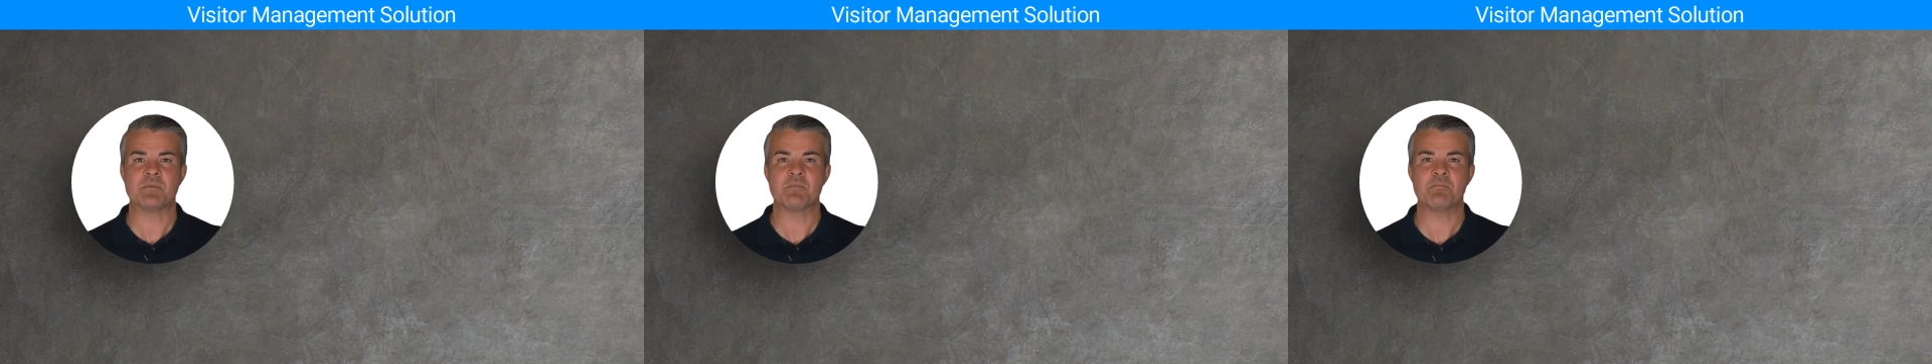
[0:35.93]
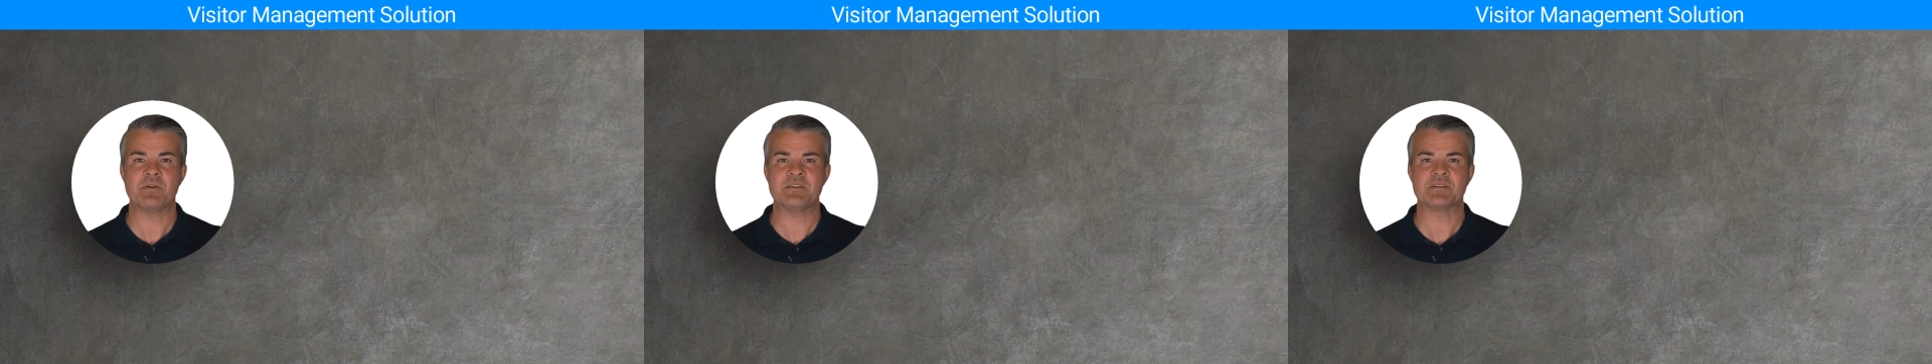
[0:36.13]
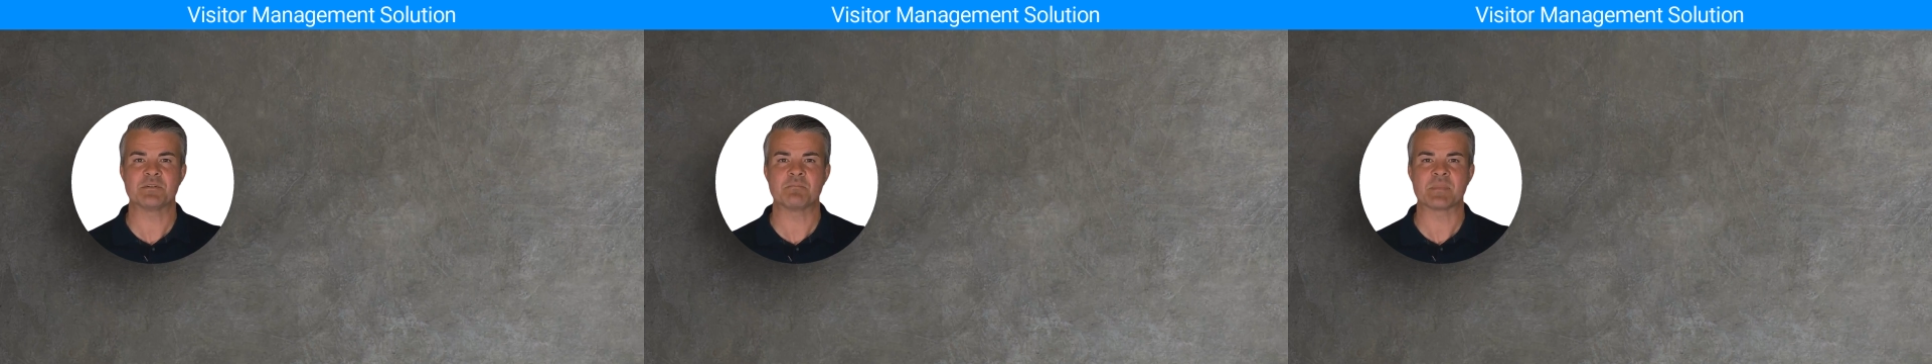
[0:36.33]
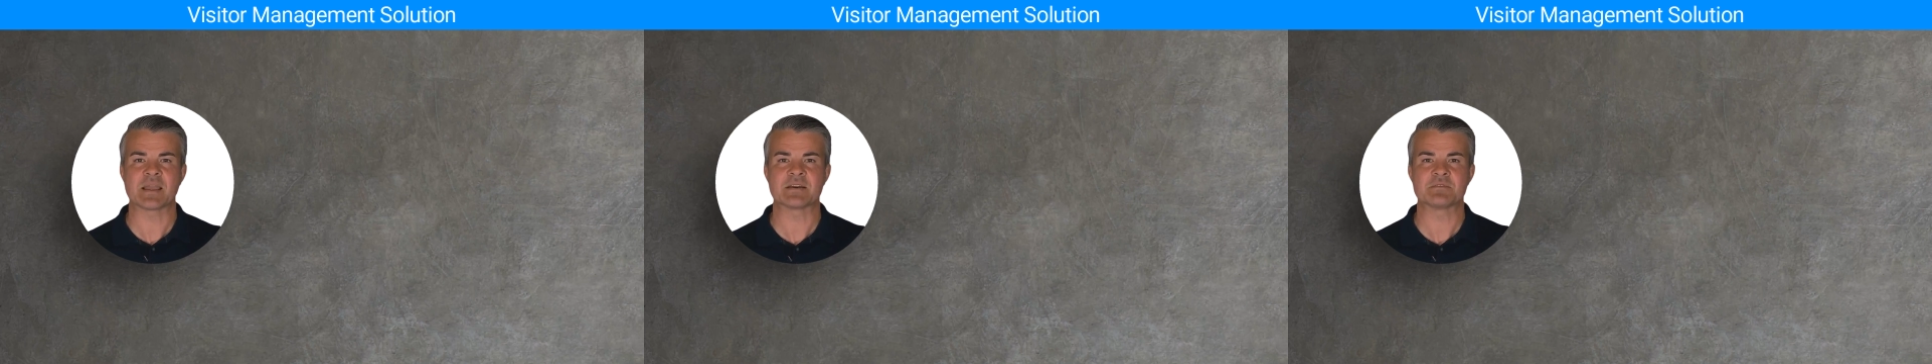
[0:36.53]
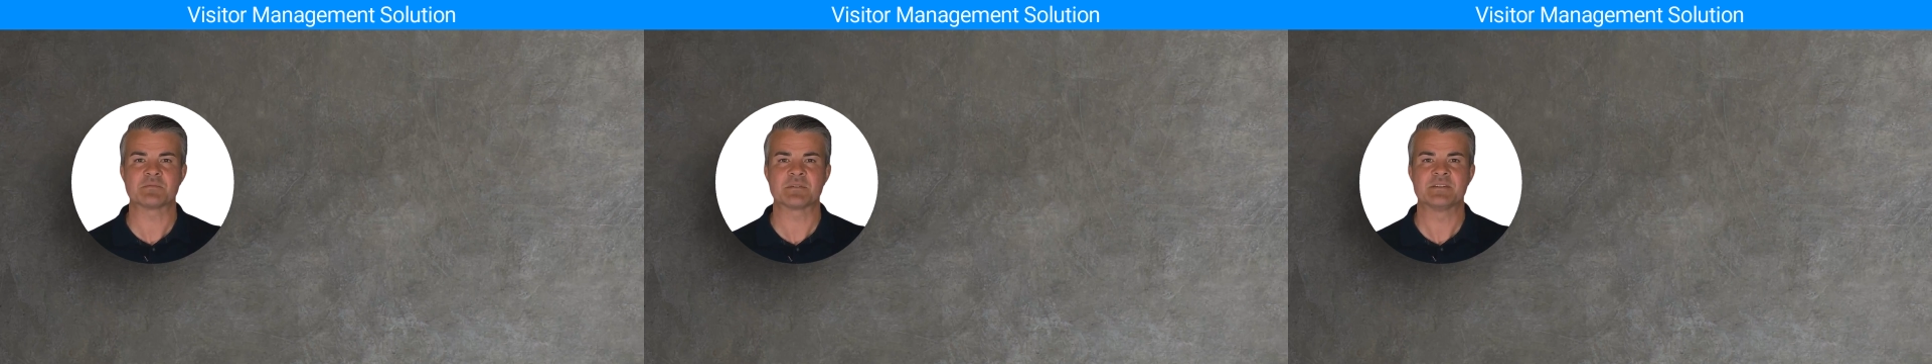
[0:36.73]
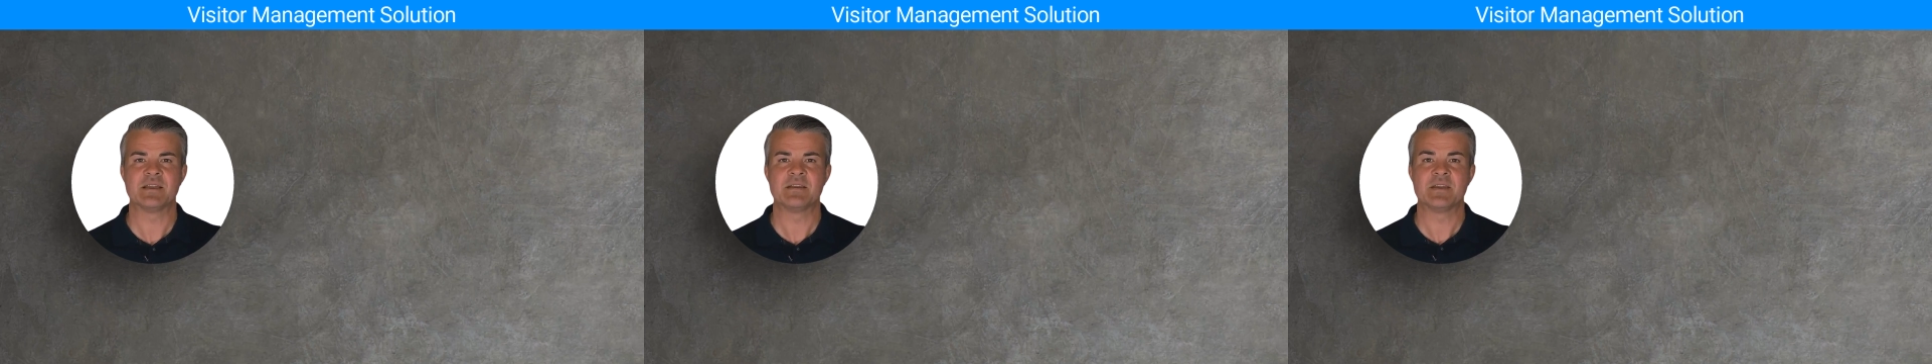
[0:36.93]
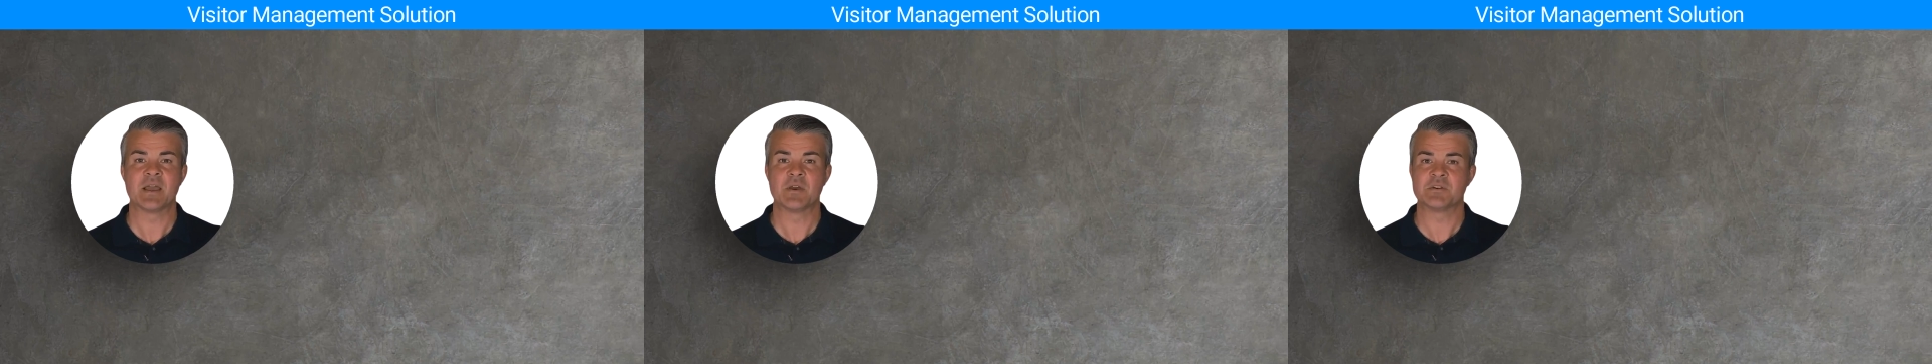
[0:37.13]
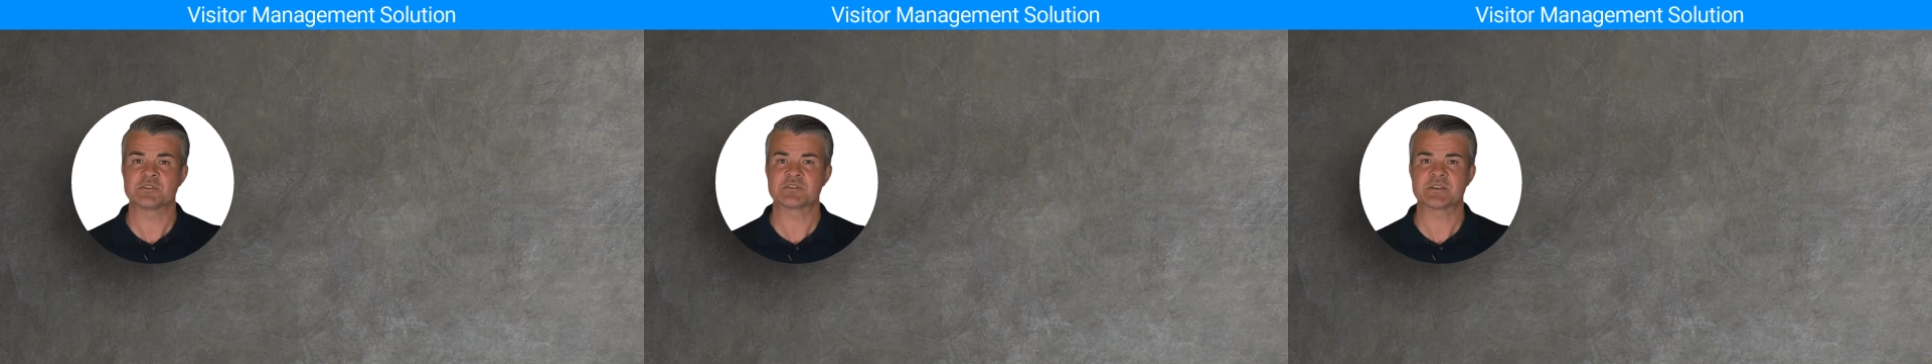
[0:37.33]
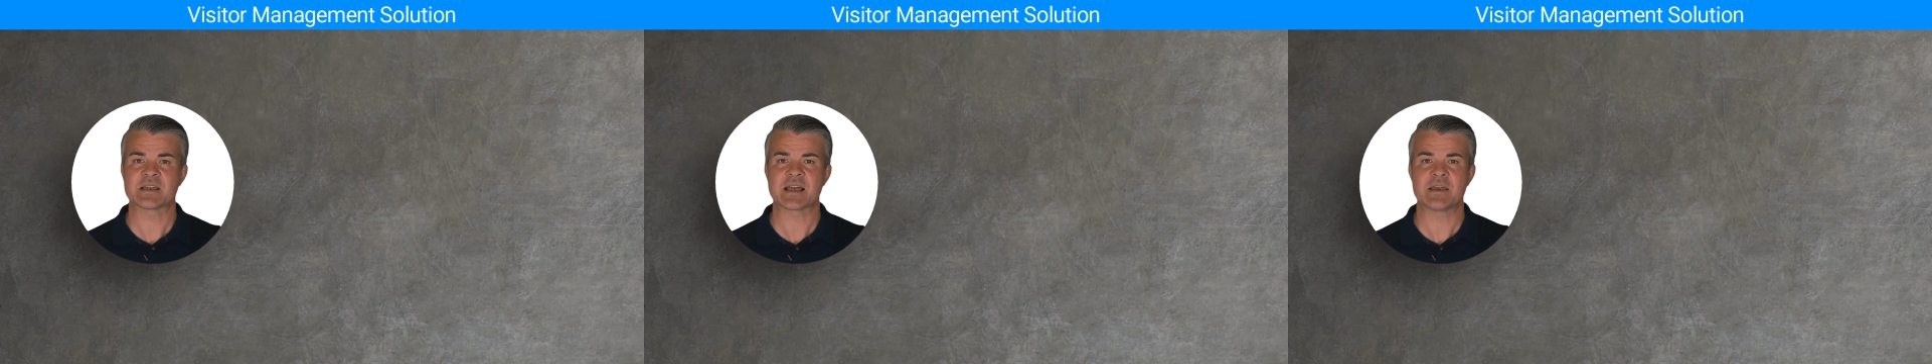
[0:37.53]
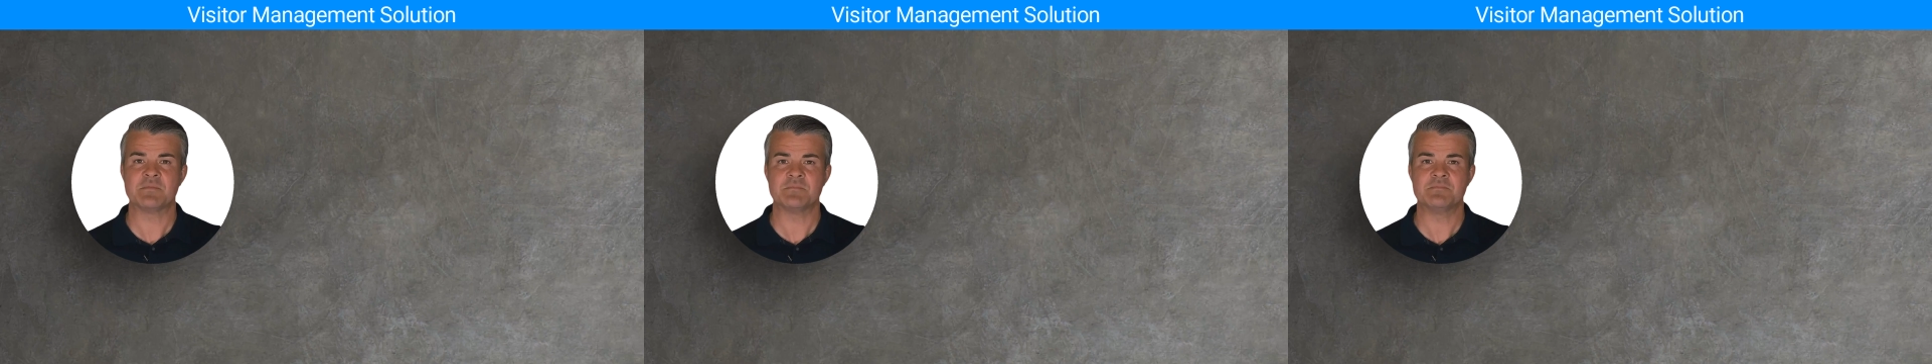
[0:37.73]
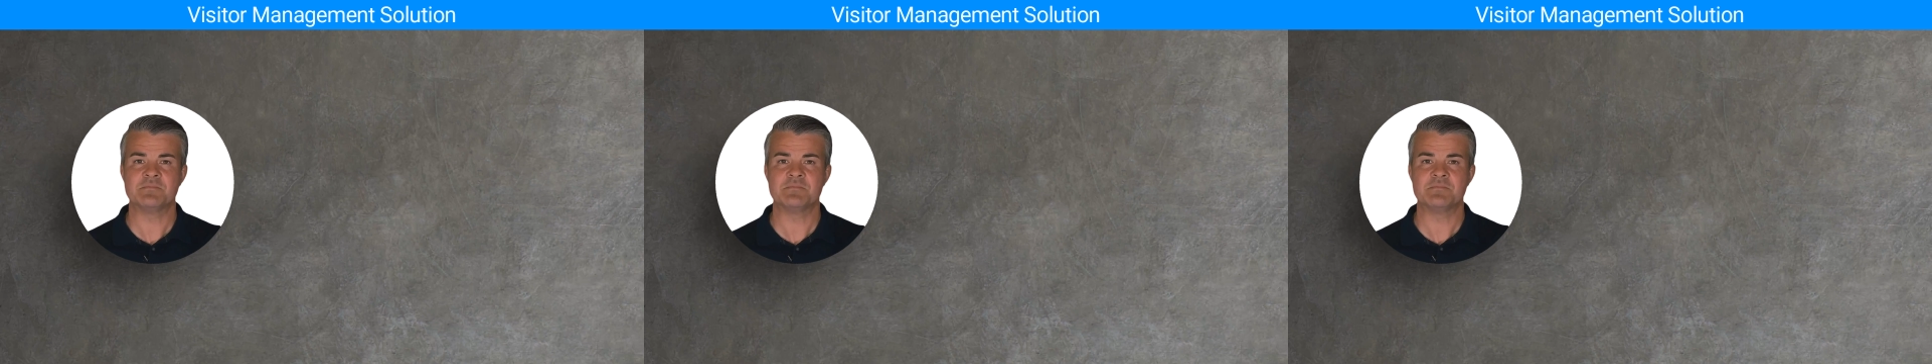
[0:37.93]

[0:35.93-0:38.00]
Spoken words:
Visitor management technology can